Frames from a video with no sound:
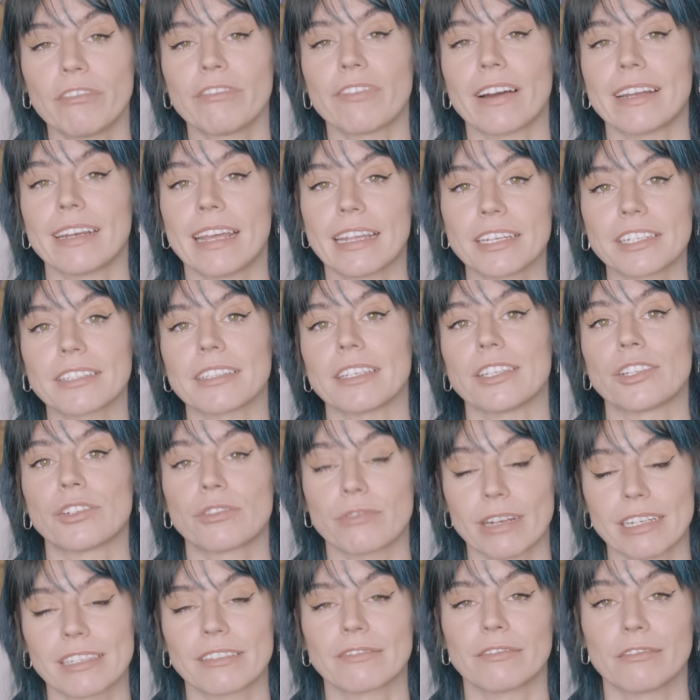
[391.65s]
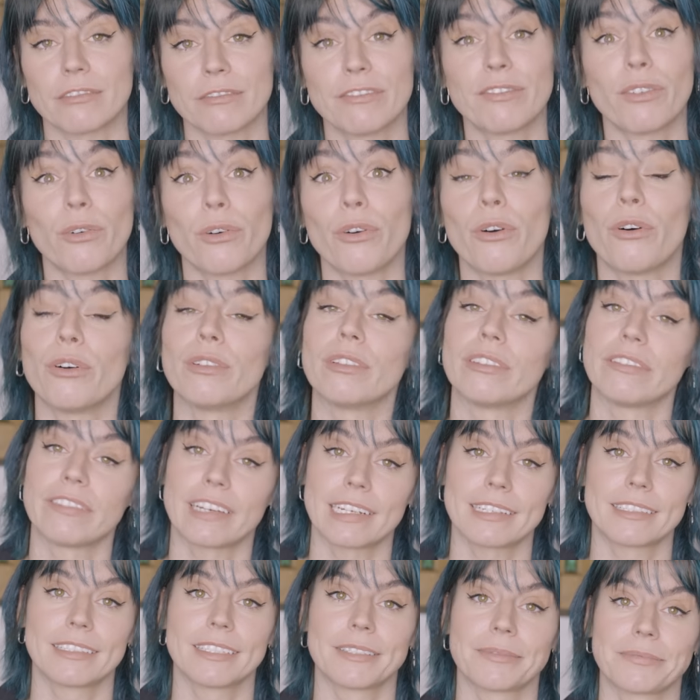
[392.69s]
financially stressful for all of
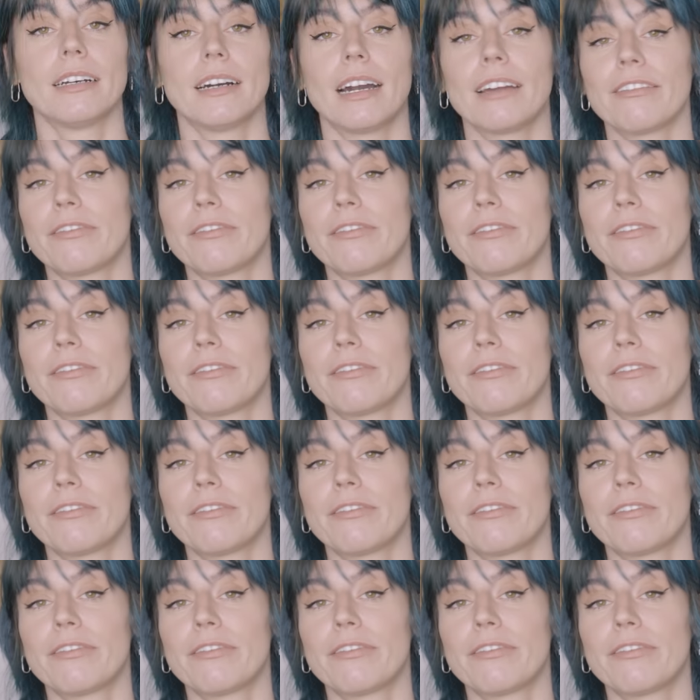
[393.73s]
us.